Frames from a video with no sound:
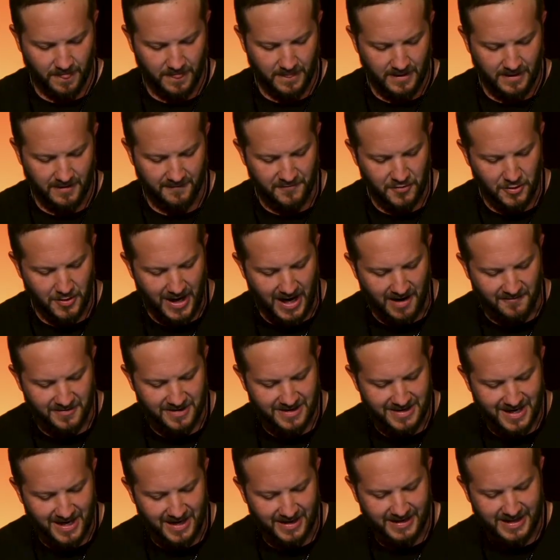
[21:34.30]
If you
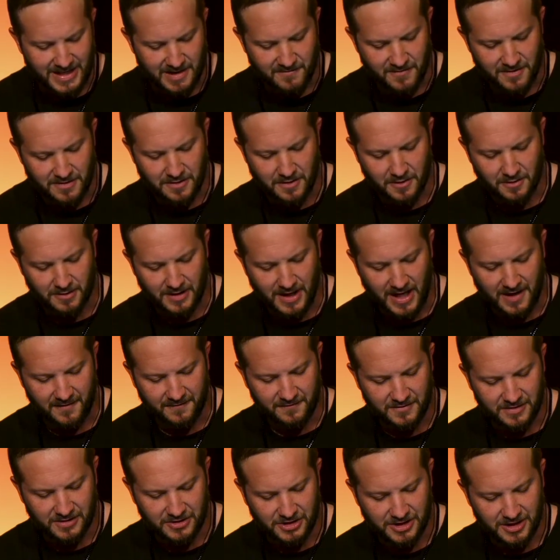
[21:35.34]
haven't yet given your life
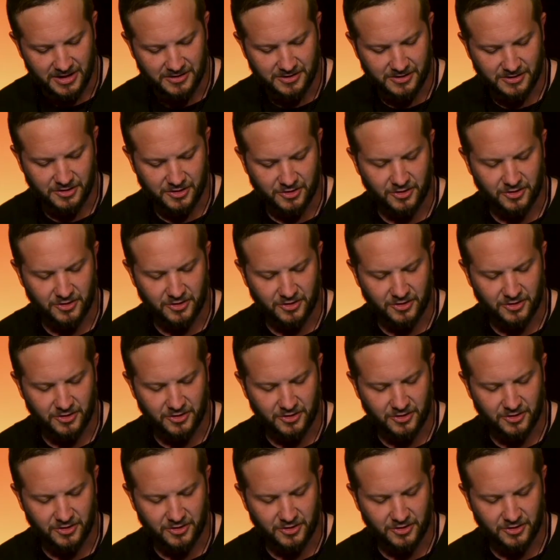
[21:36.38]
to Jesus